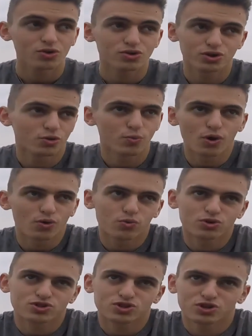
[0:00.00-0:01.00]

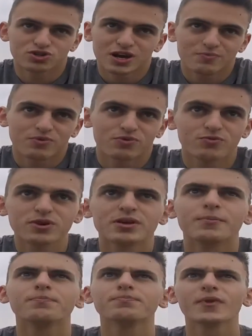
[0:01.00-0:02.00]
what's going to happen with me.
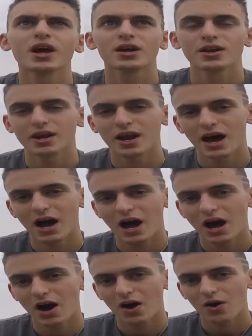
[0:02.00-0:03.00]

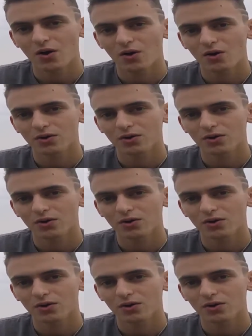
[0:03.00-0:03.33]
Now,